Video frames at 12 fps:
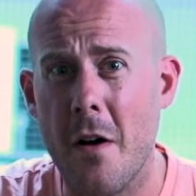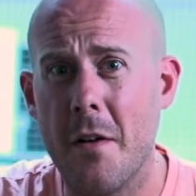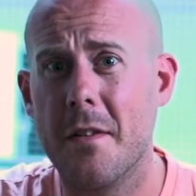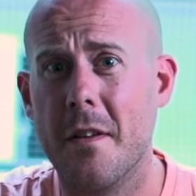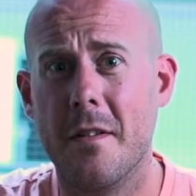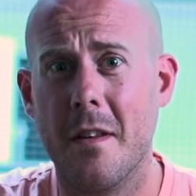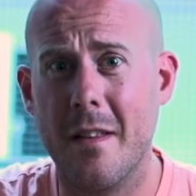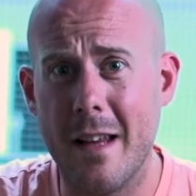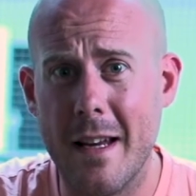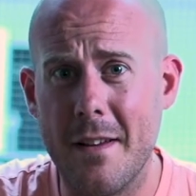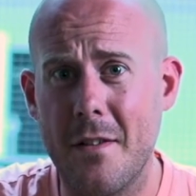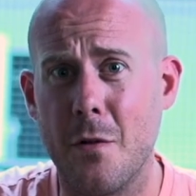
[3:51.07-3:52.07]
answers to
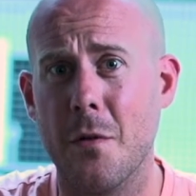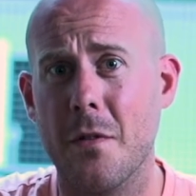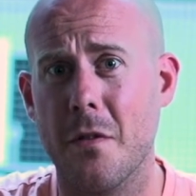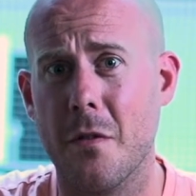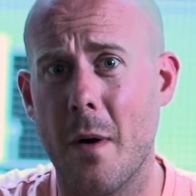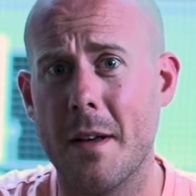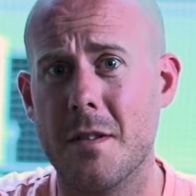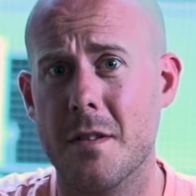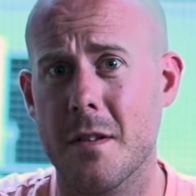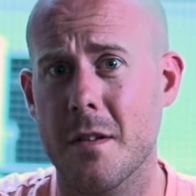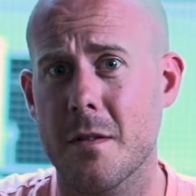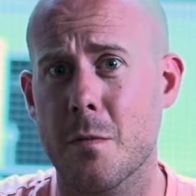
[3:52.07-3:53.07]
these sorts of
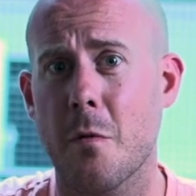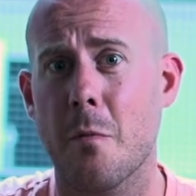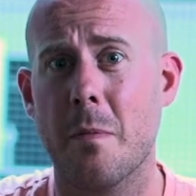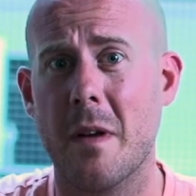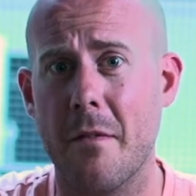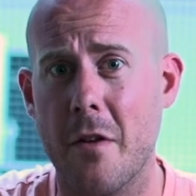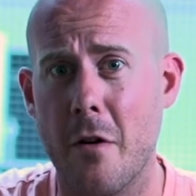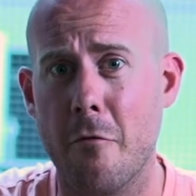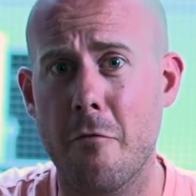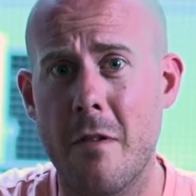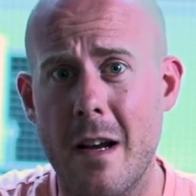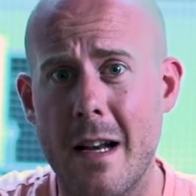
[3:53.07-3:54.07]
questions will give you a
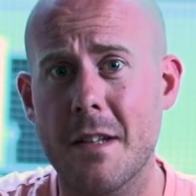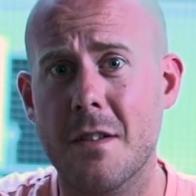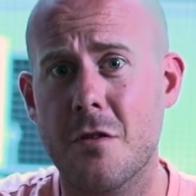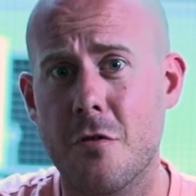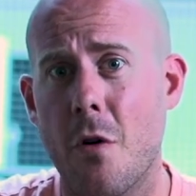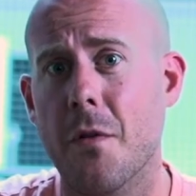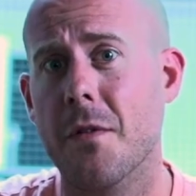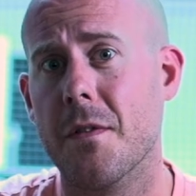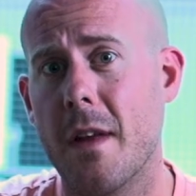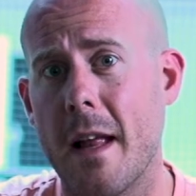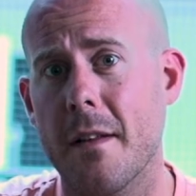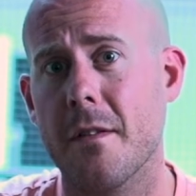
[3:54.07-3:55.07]
really strong
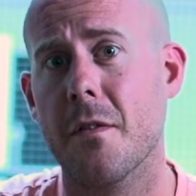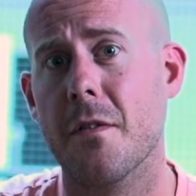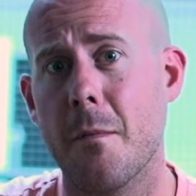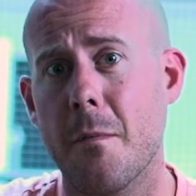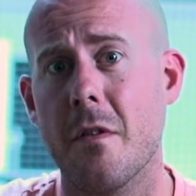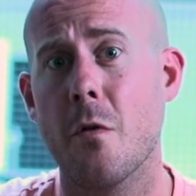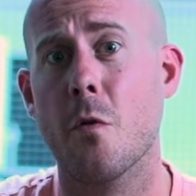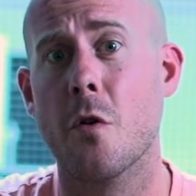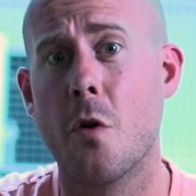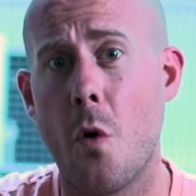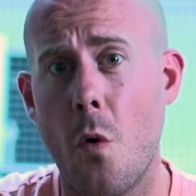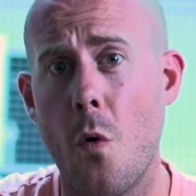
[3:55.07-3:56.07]
sense of some of your
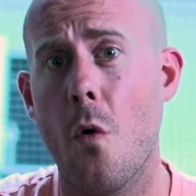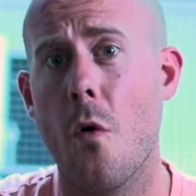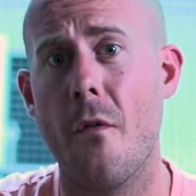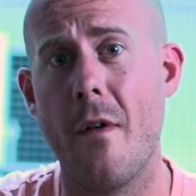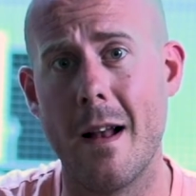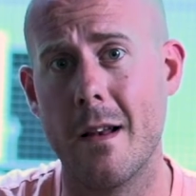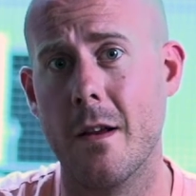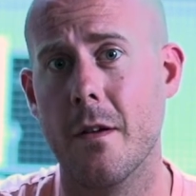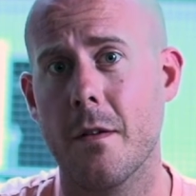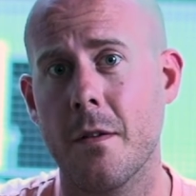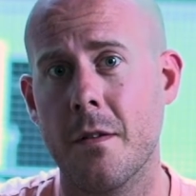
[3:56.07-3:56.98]
core values.